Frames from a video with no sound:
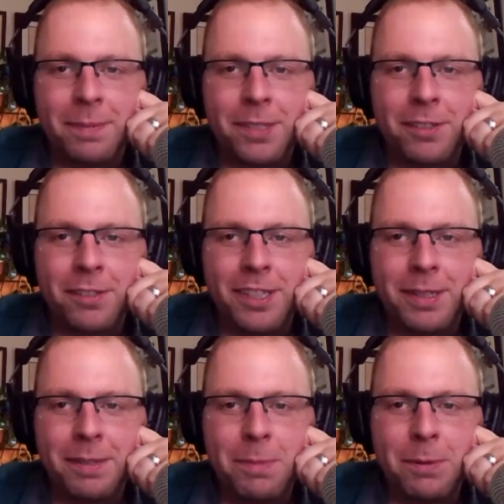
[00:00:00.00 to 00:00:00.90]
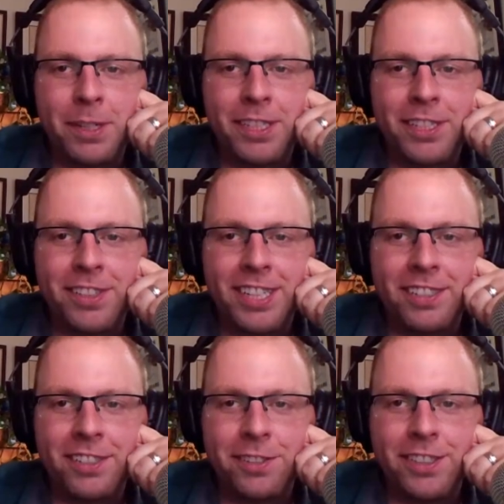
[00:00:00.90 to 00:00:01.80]
absolutely be willing to do
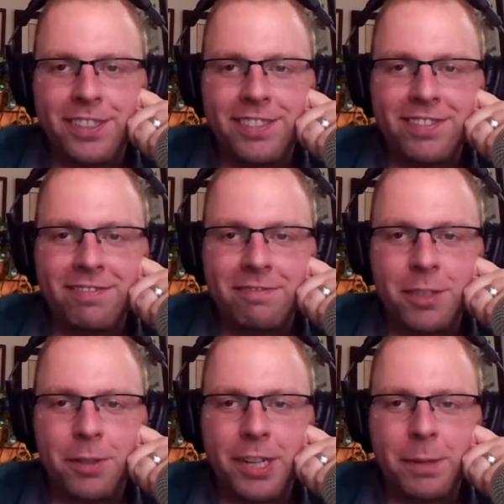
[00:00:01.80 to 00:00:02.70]
that too. What, are you what, sure you